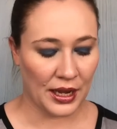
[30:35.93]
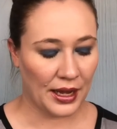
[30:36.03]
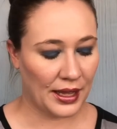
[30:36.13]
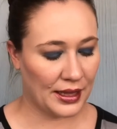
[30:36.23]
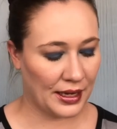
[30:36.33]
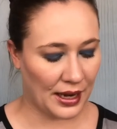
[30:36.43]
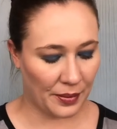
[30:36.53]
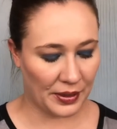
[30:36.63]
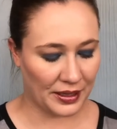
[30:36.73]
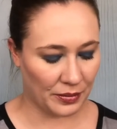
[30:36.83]
And then I
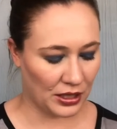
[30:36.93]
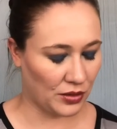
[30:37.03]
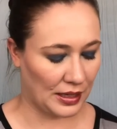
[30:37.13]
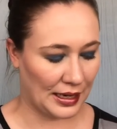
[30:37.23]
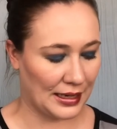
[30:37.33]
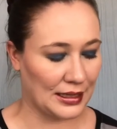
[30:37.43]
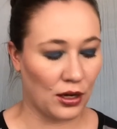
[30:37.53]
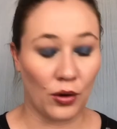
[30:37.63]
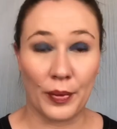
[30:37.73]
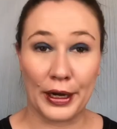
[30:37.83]
picked up this one because,
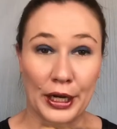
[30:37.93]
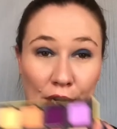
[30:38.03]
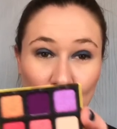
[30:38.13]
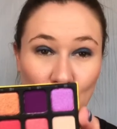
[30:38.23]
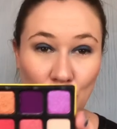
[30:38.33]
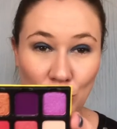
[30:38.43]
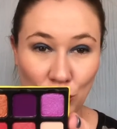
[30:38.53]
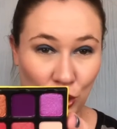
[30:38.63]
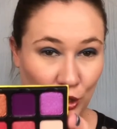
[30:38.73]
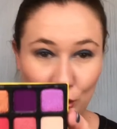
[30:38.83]
oh my gosh,
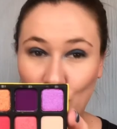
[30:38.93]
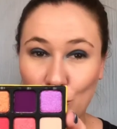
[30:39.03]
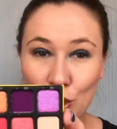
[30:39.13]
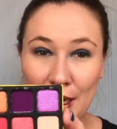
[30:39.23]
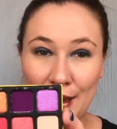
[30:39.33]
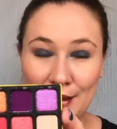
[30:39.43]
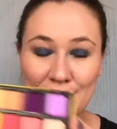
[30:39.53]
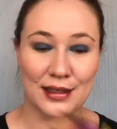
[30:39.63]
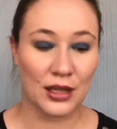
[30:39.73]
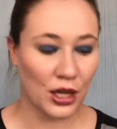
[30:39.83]
look at those shades.